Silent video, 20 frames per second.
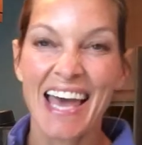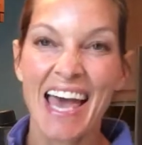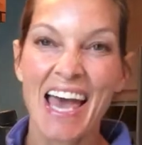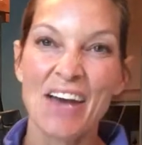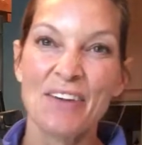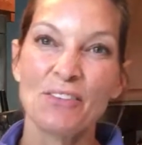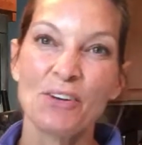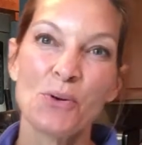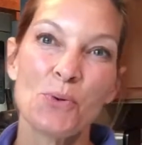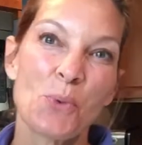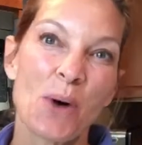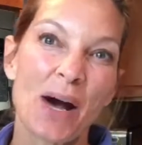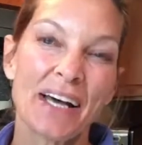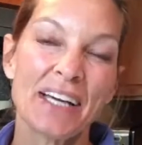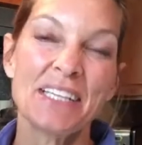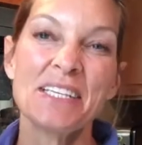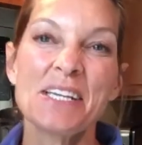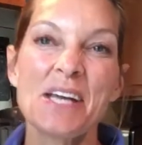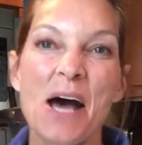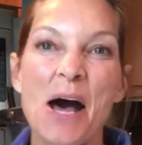Hey
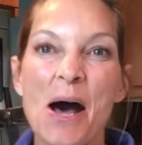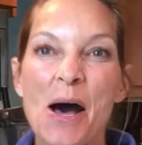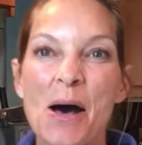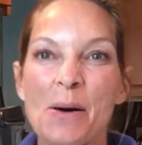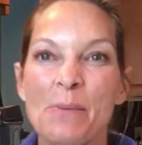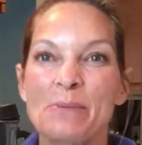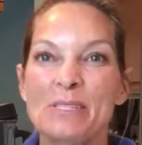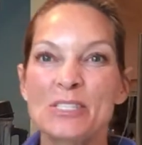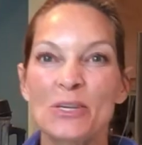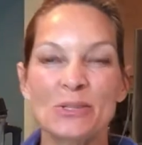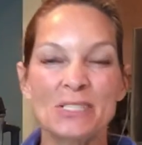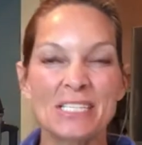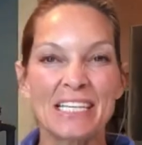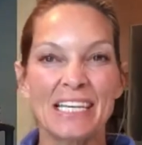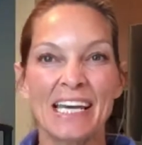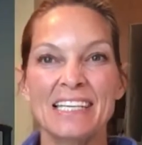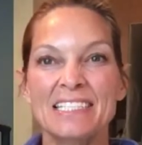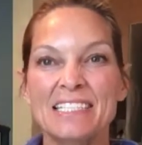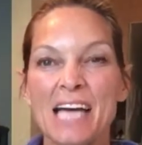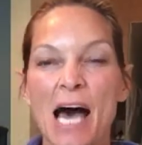everyone, so
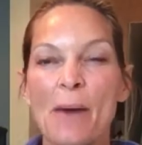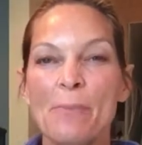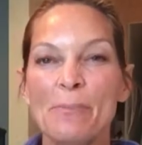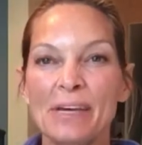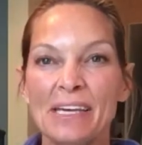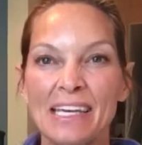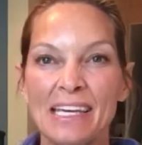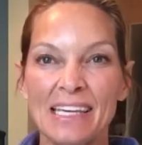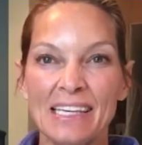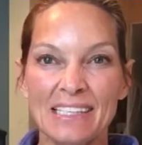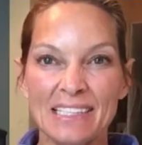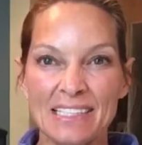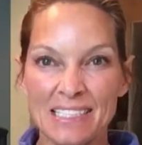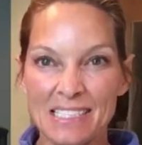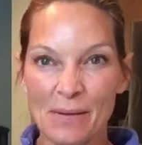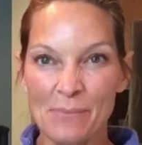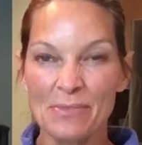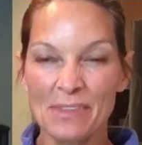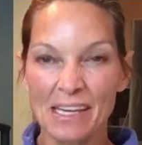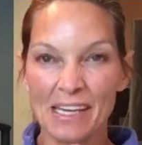today's topic is
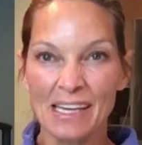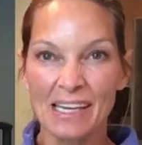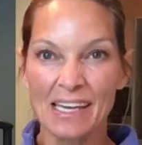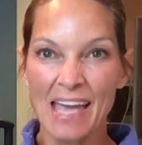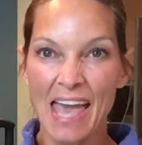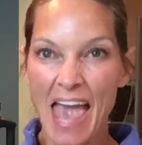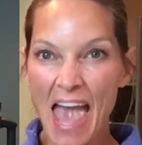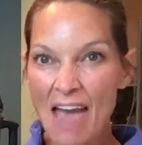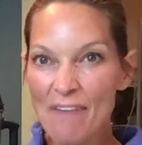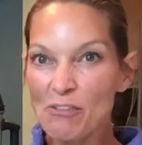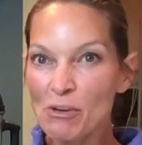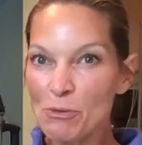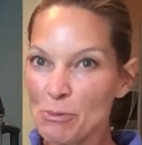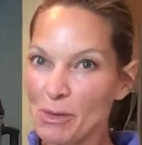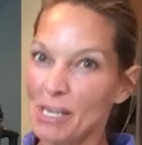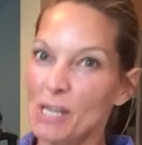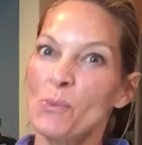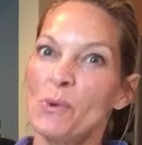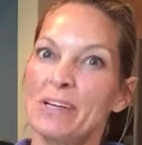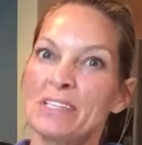something
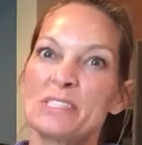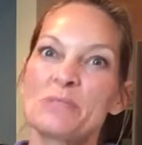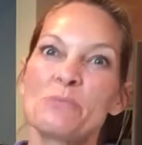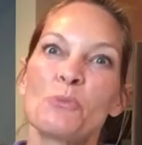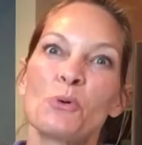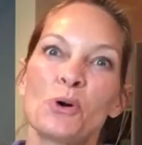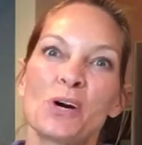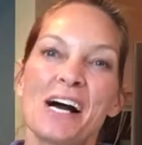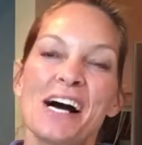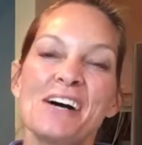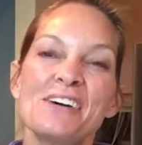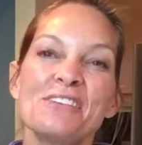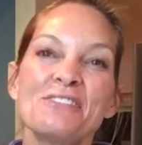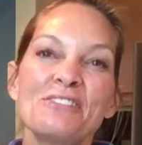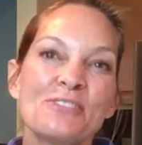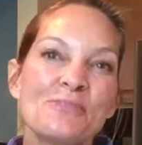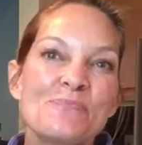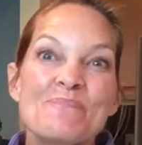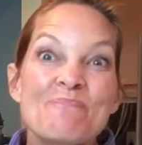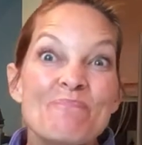everybody wants more
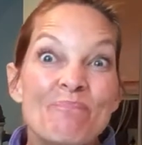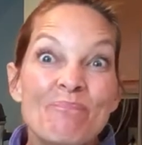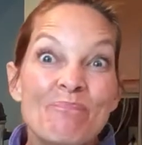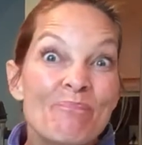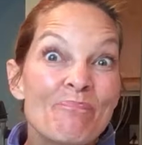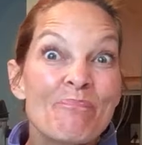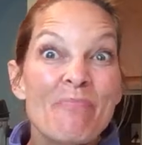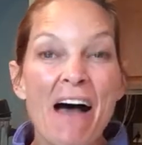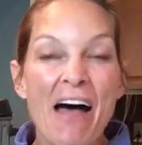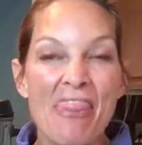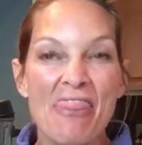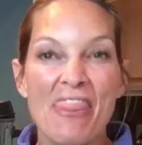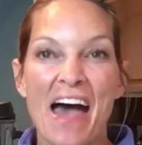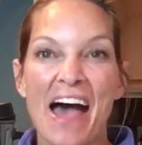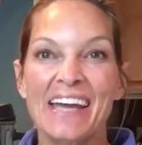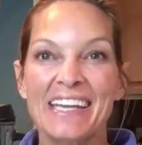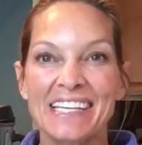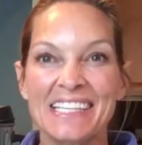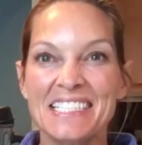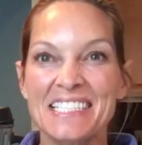of, and
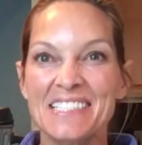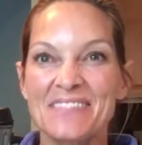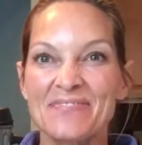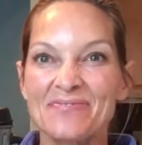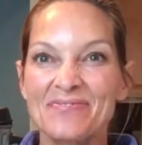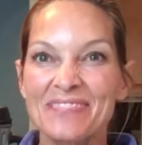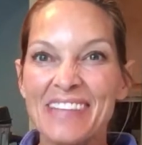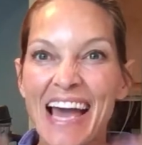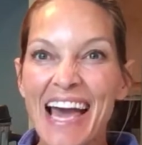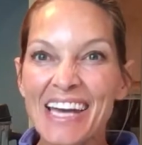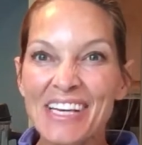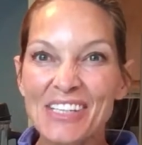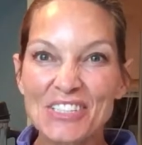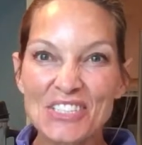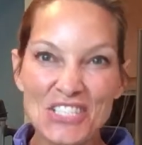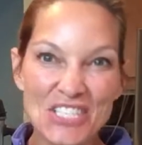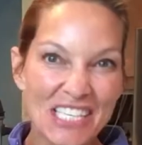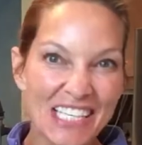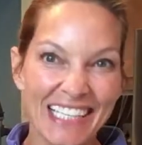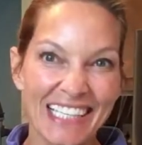that is
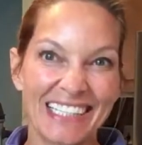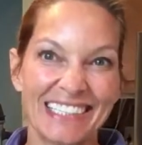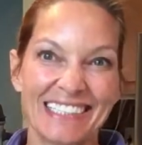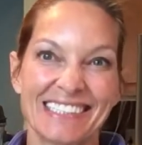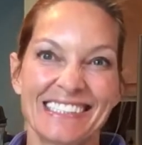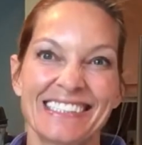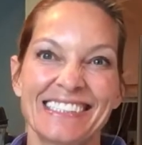energy.